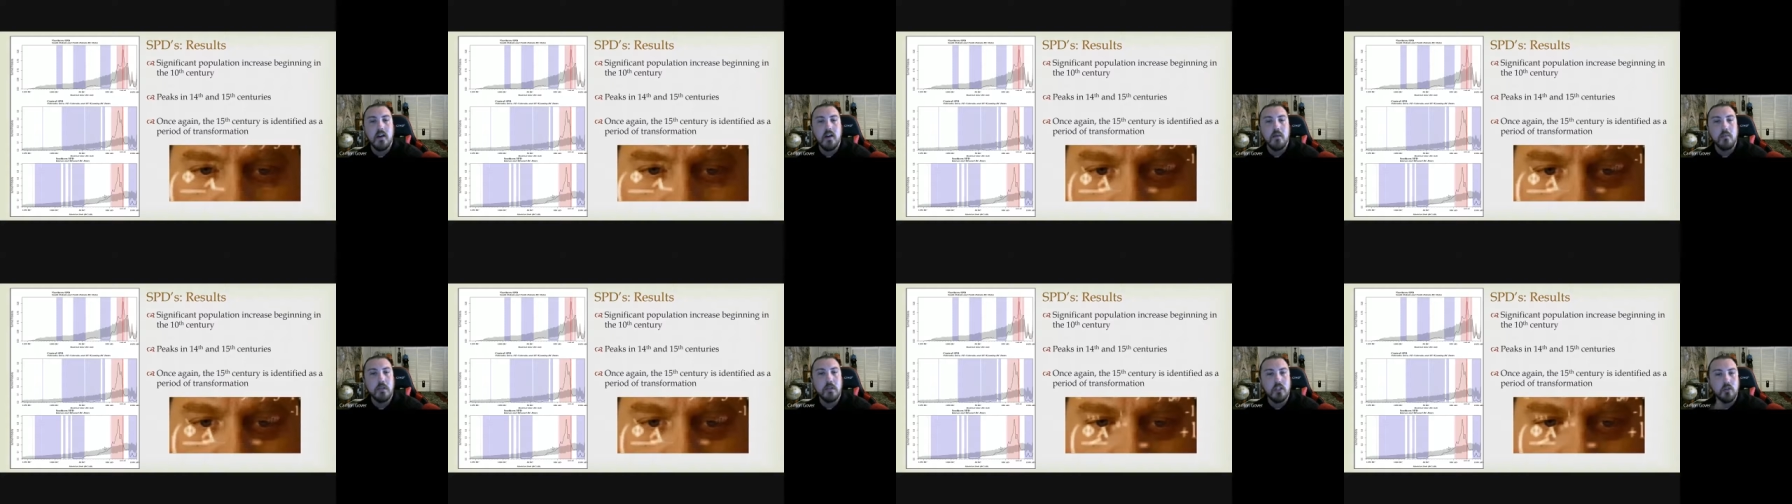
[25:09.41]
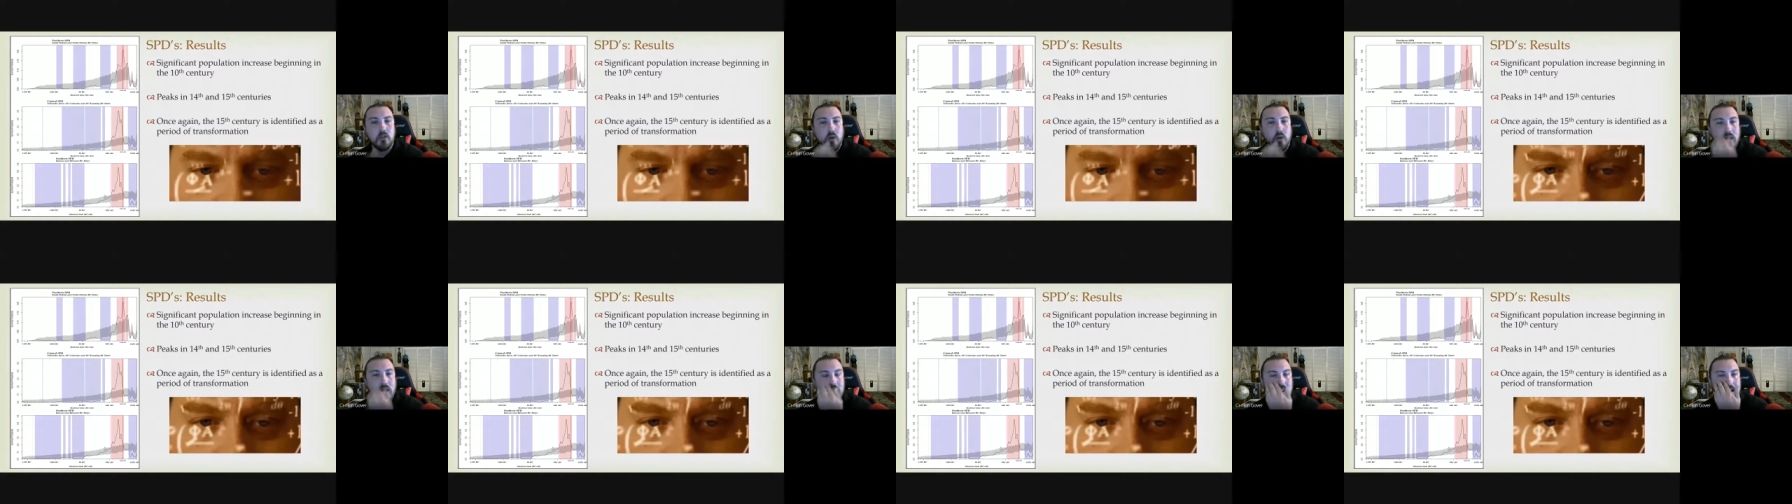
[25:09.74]

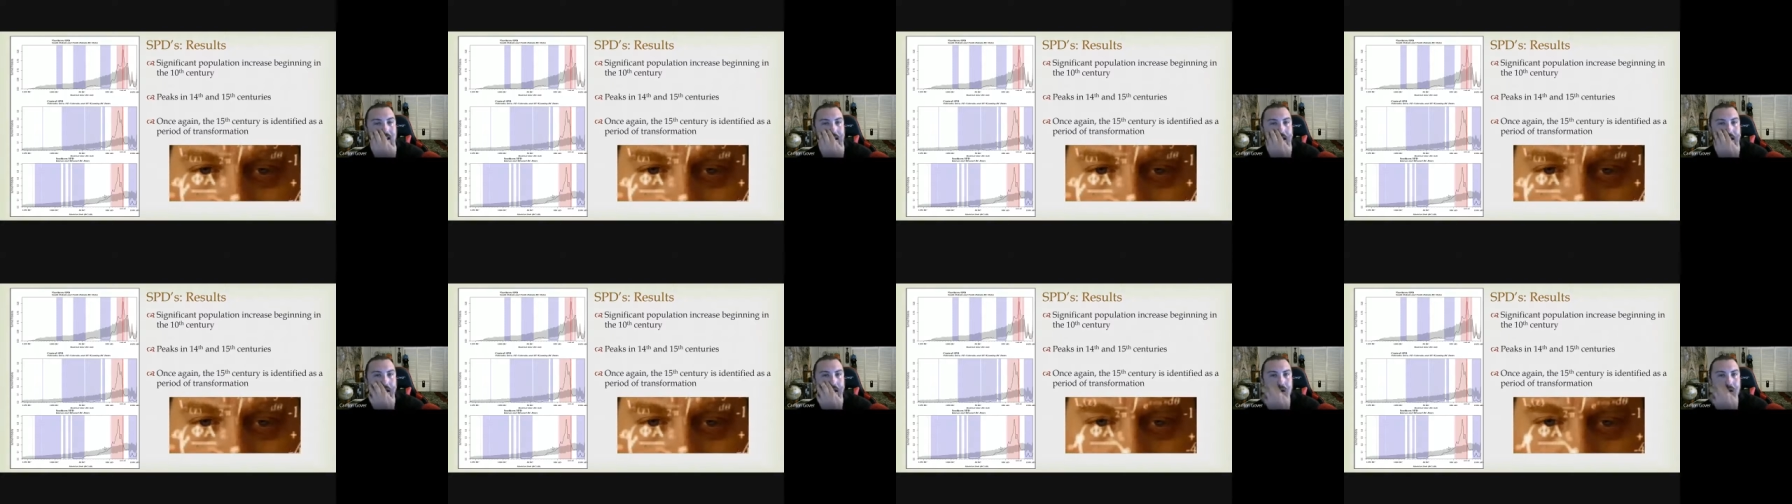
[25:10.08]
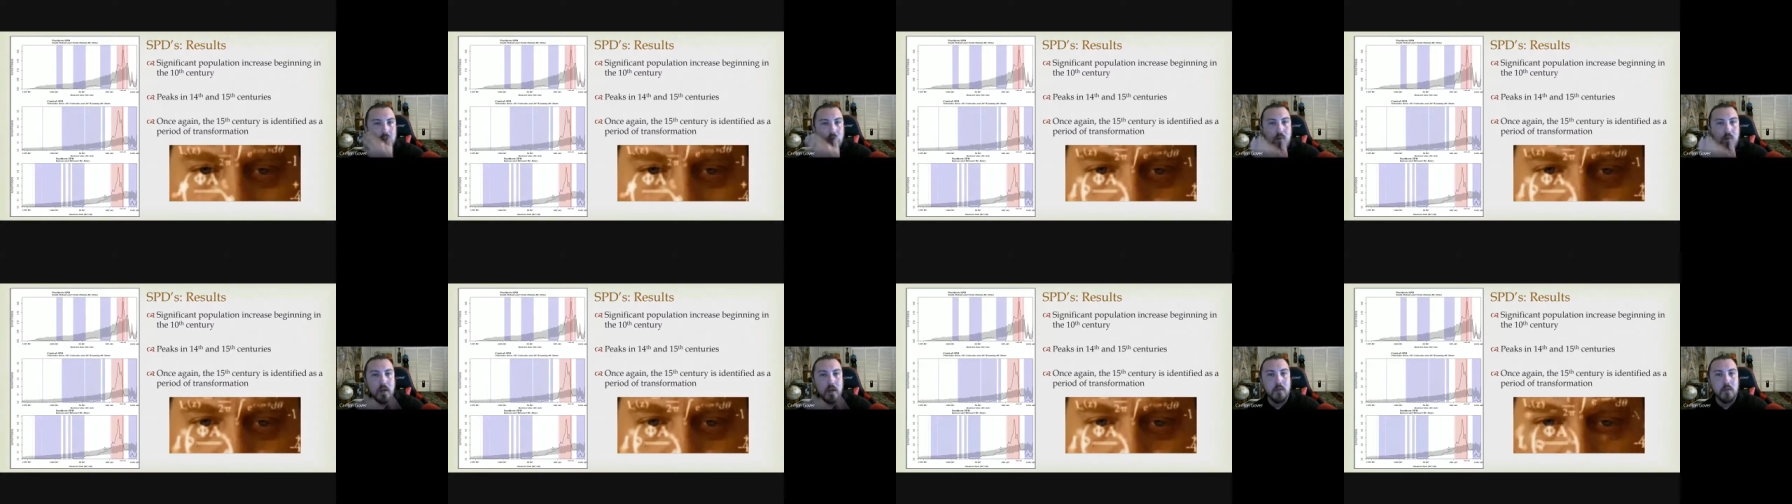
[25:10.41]
between these three
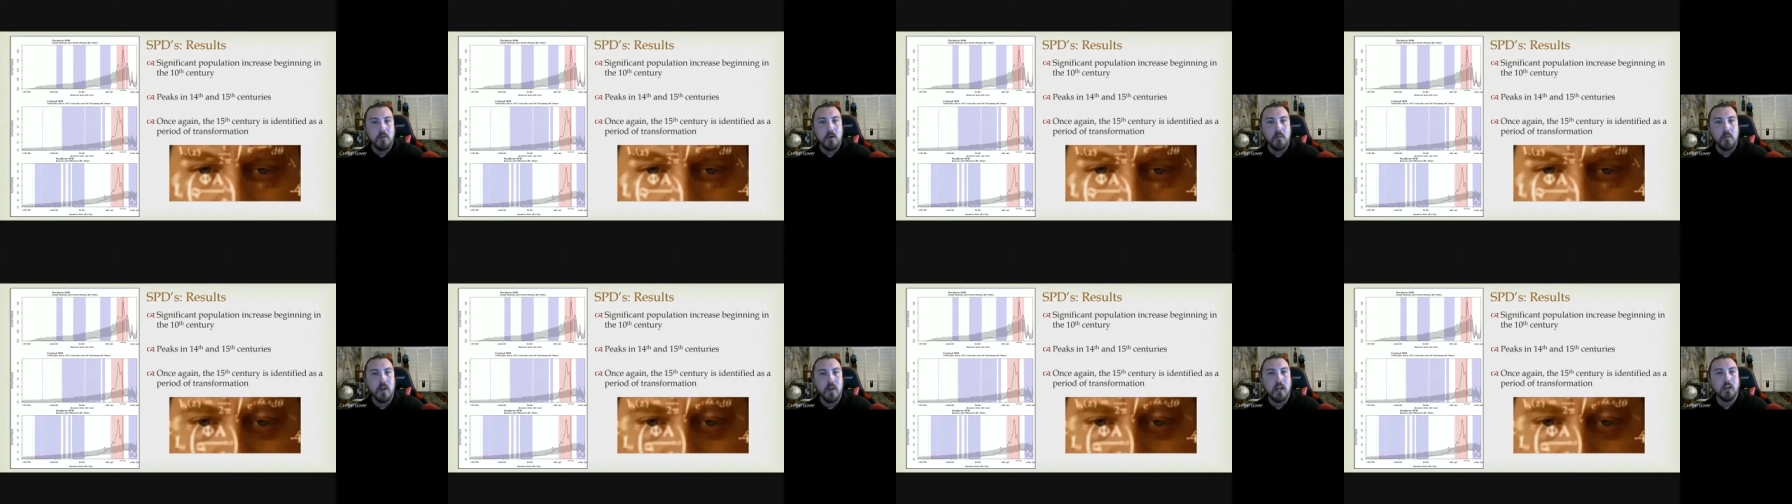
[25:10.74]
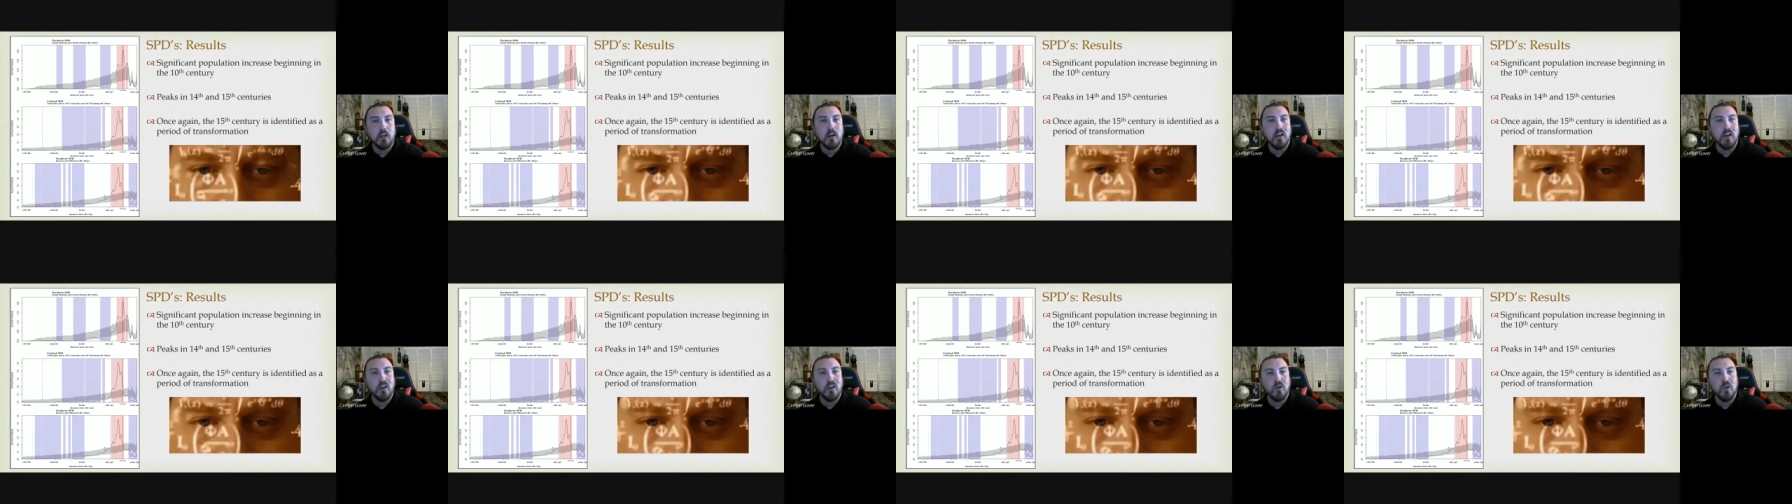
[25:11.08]
that people are
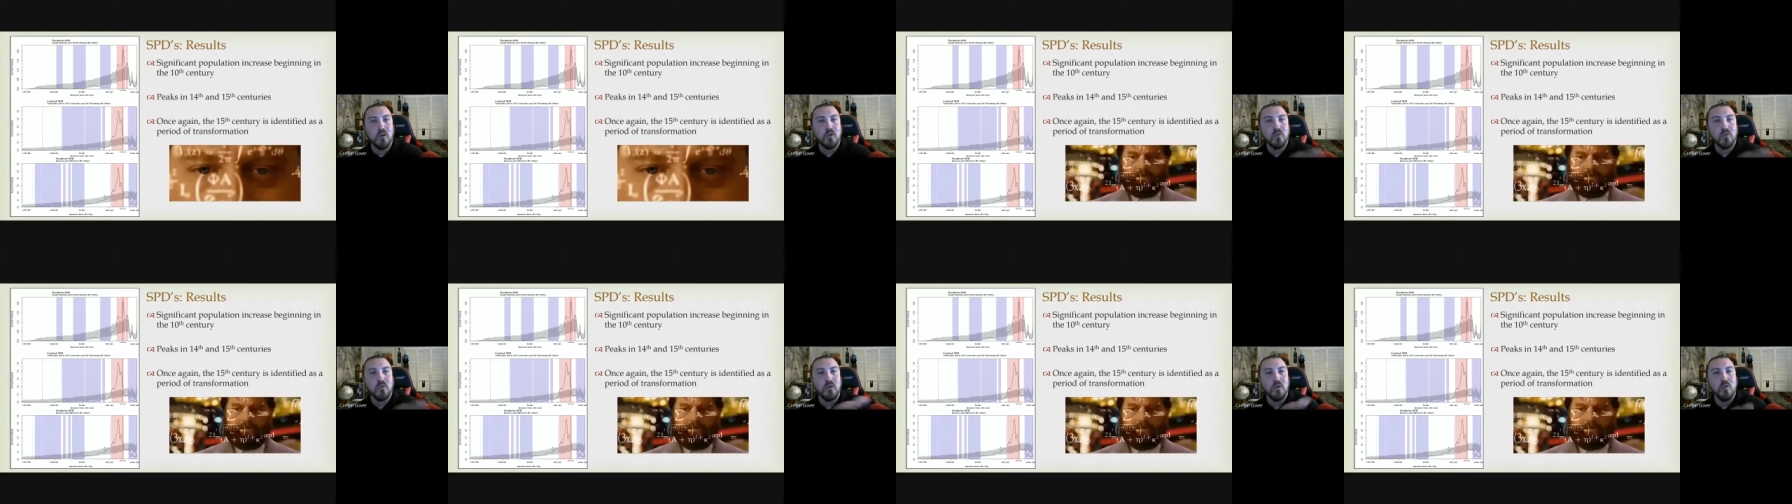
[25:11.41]
migrating northward